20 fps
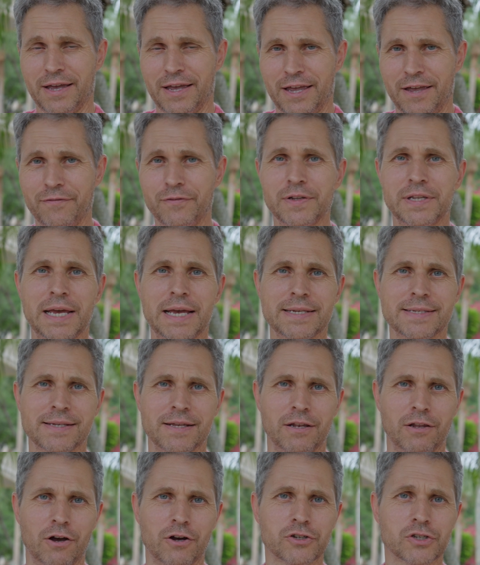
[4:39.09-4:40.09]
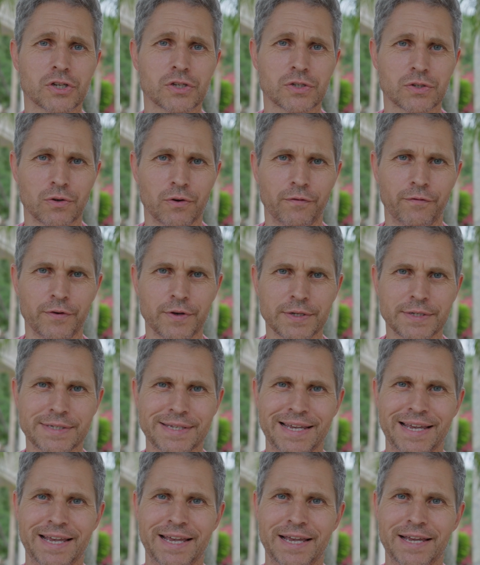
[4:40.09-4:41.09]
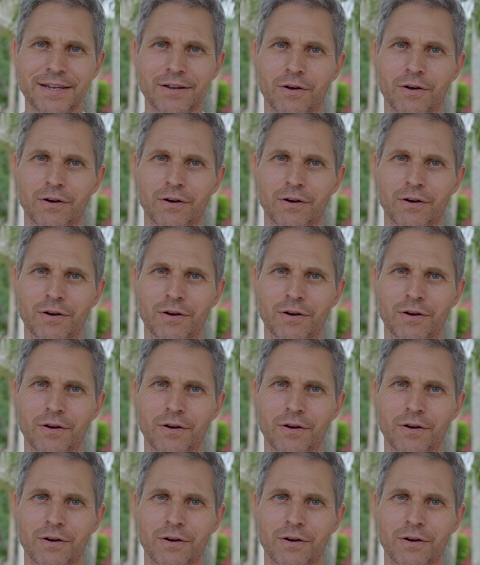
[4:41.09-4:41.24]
if it has a larger surface, it